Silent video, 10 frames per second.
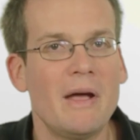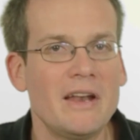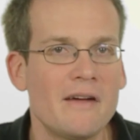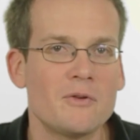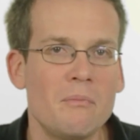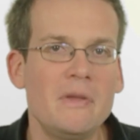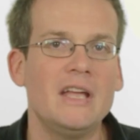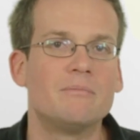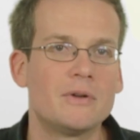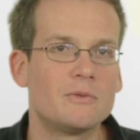We may never
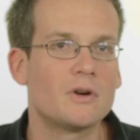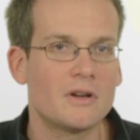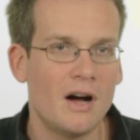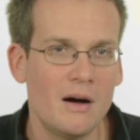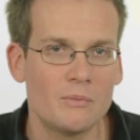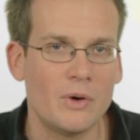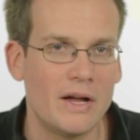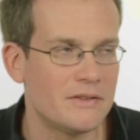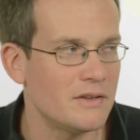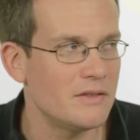meet, but we're
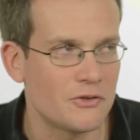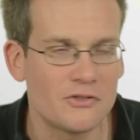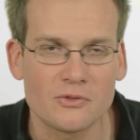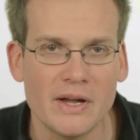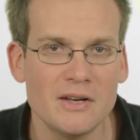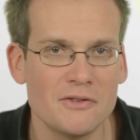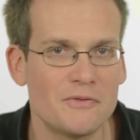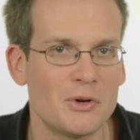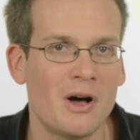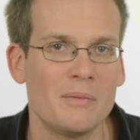comrades in the strange
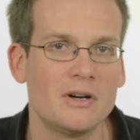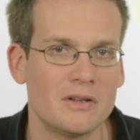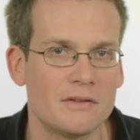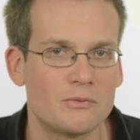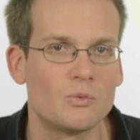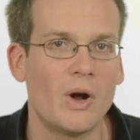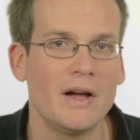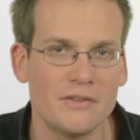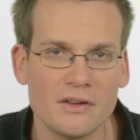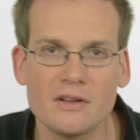phenomenon of
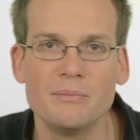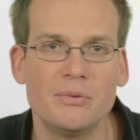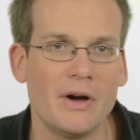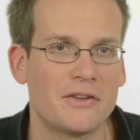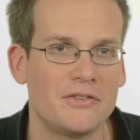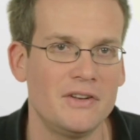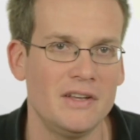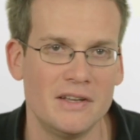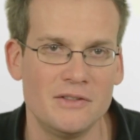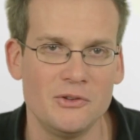rising
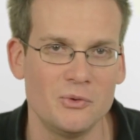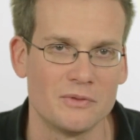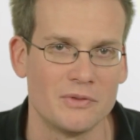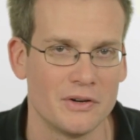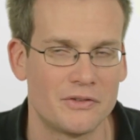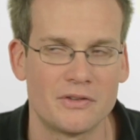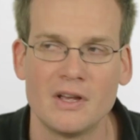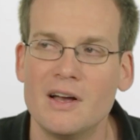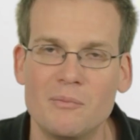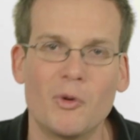complexity in the
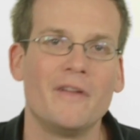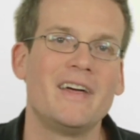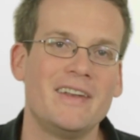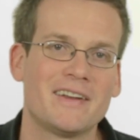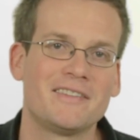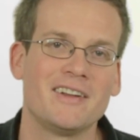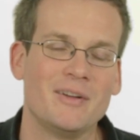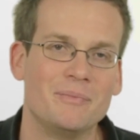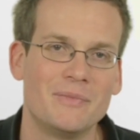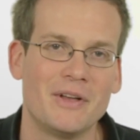universe. More on that next
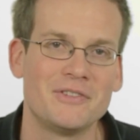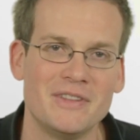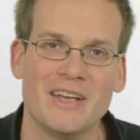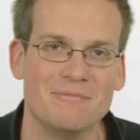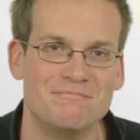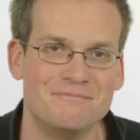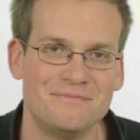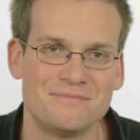time. I'll see you then.